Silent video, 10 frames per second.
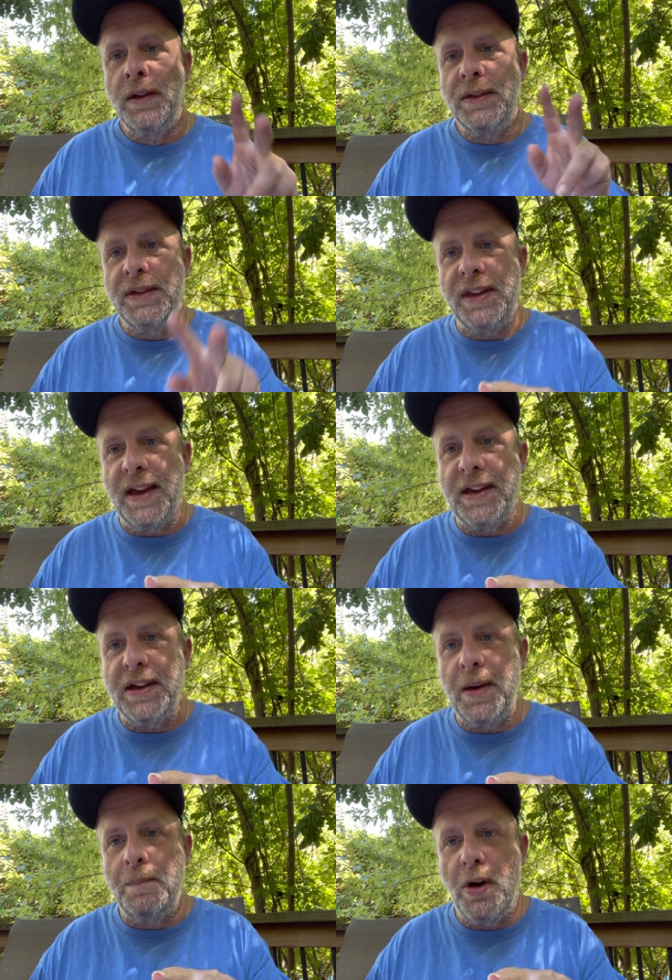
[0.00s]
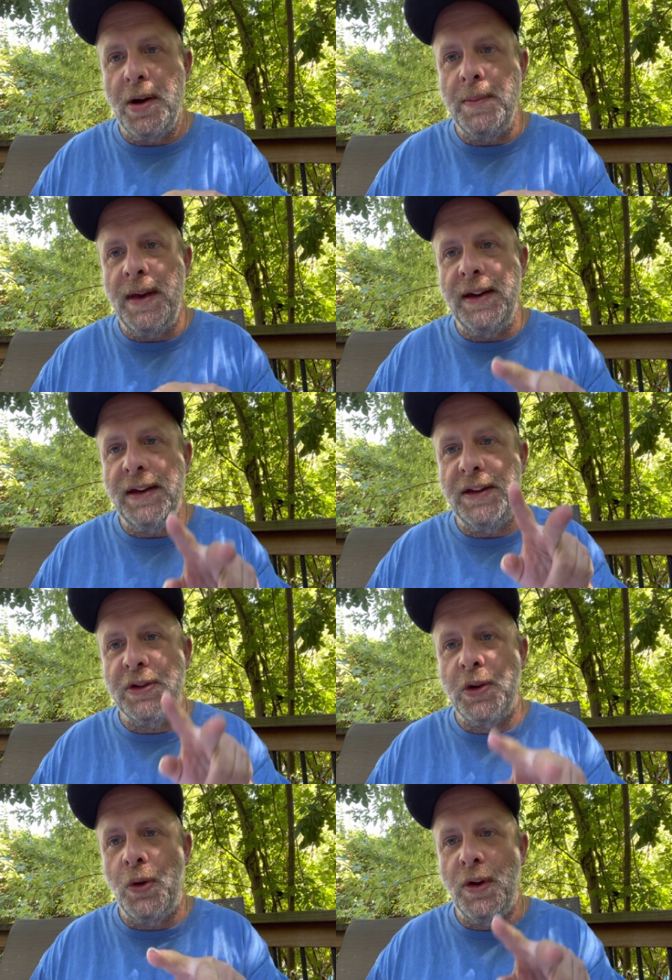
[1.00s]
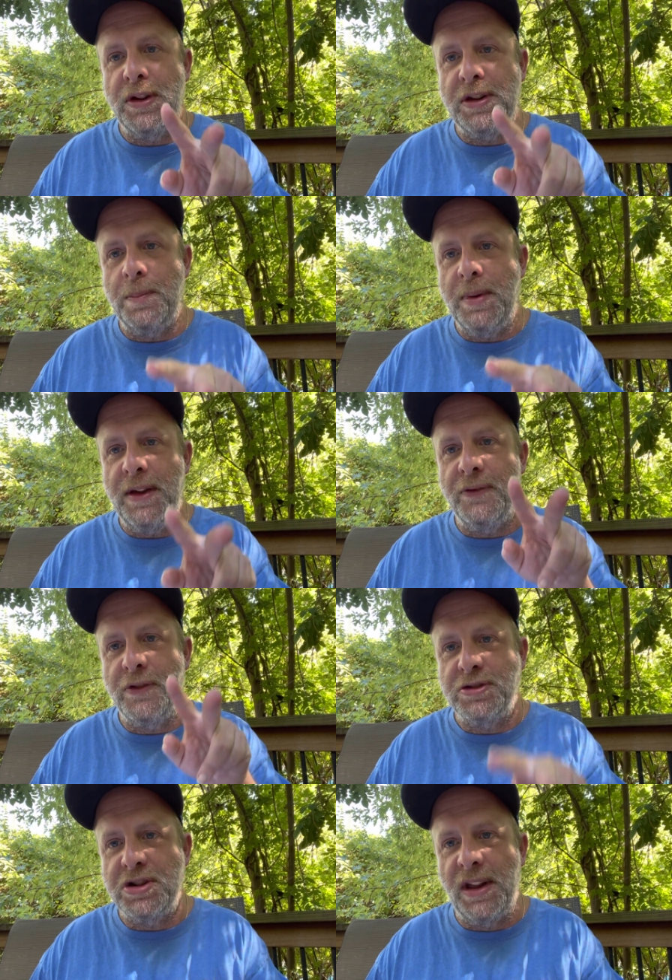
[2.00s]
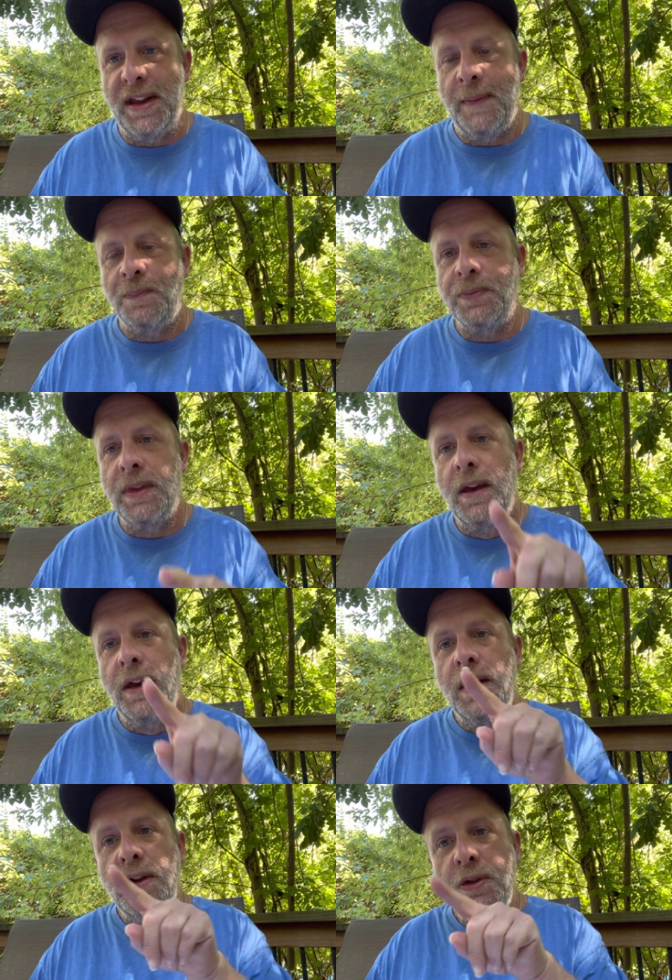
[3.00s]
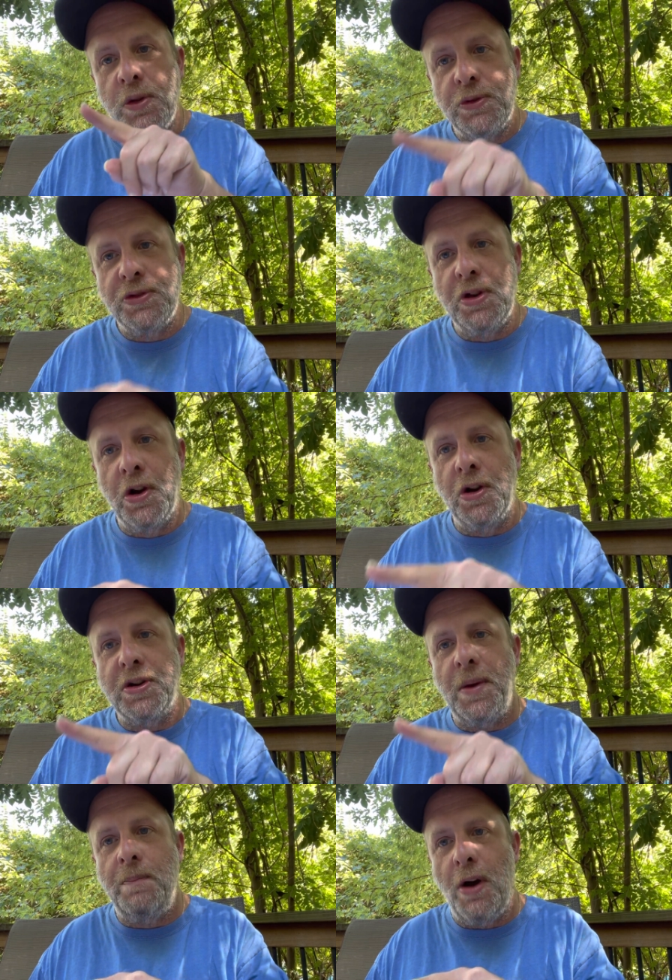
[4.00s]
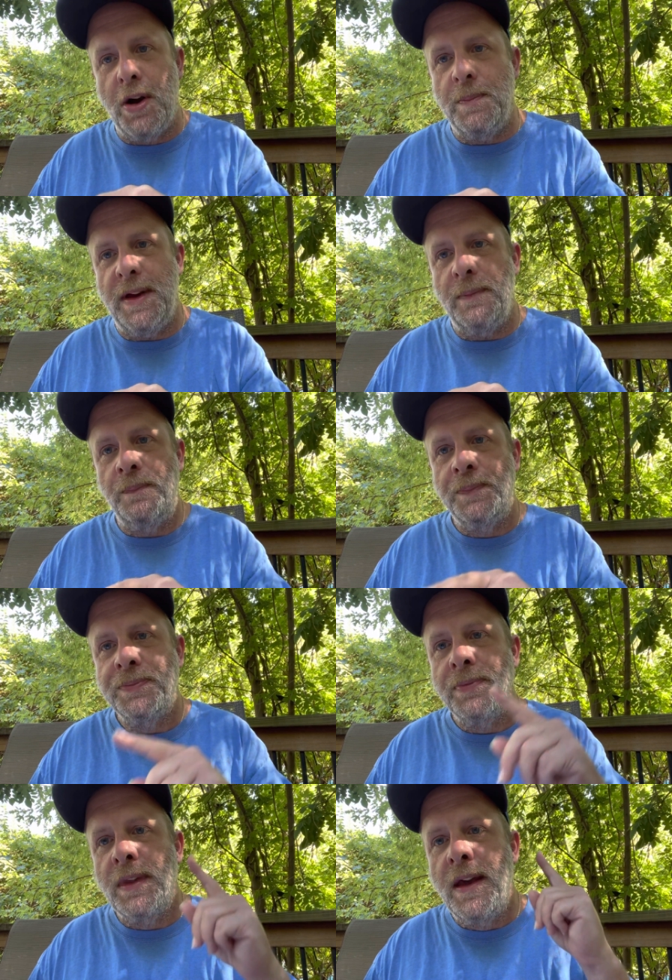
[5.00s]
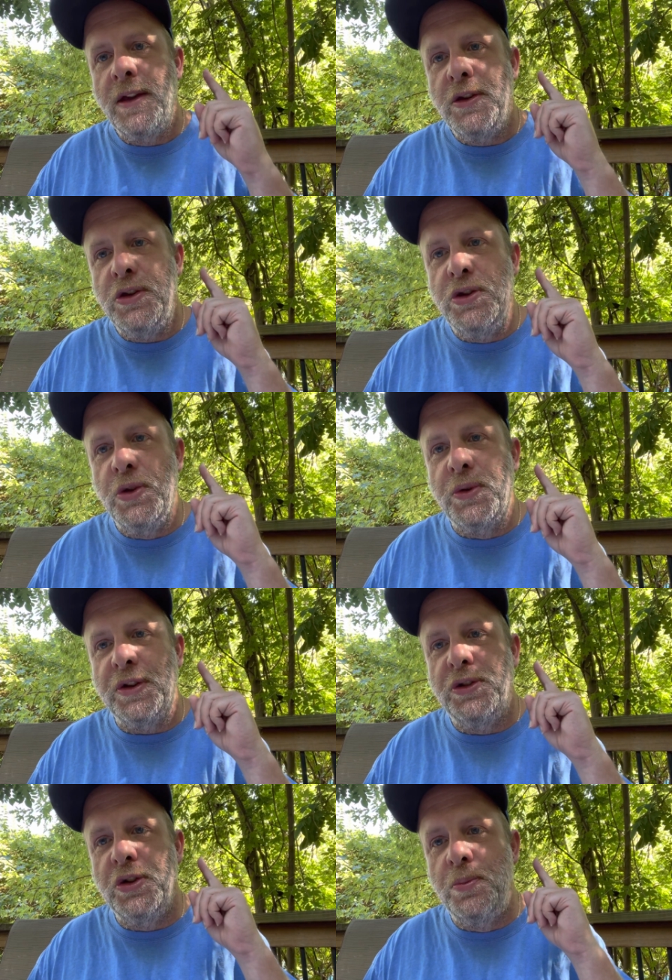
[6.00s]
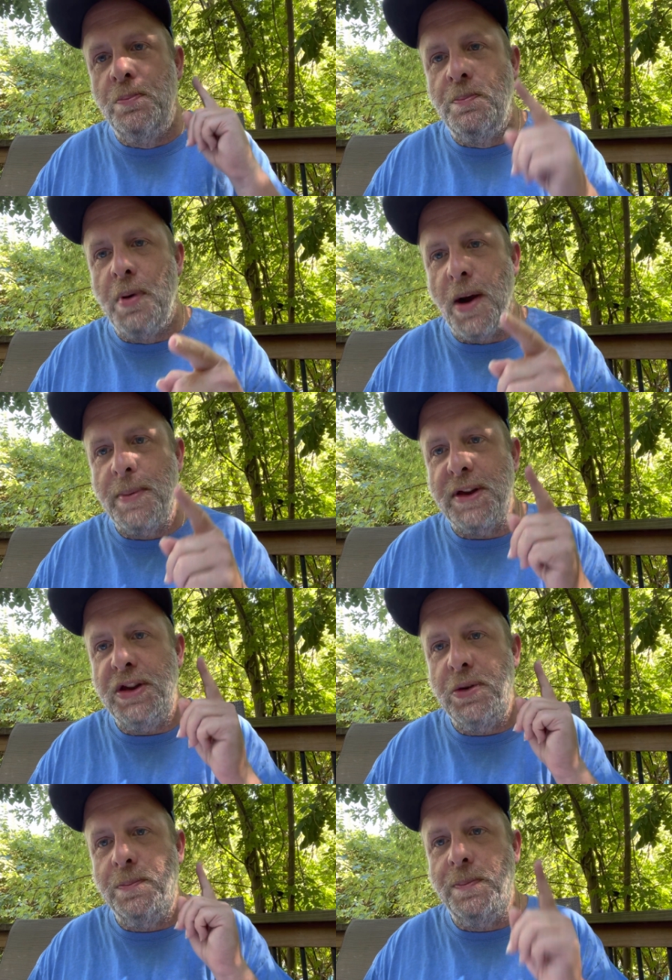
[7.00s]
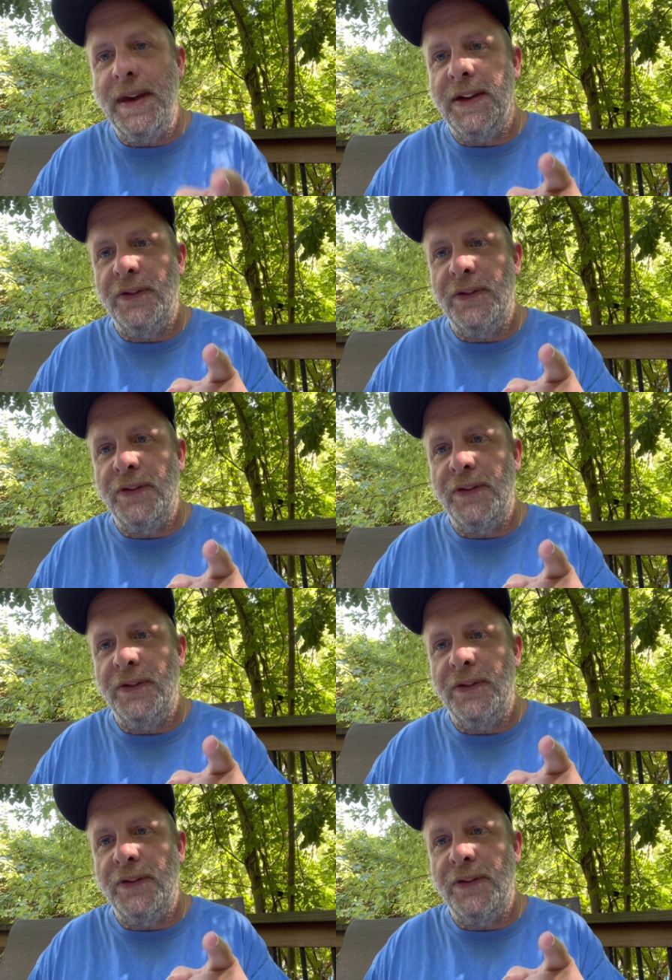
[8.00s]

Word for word: Second compartment is going to be for chili. Your third compartment, you can do barbecue beef.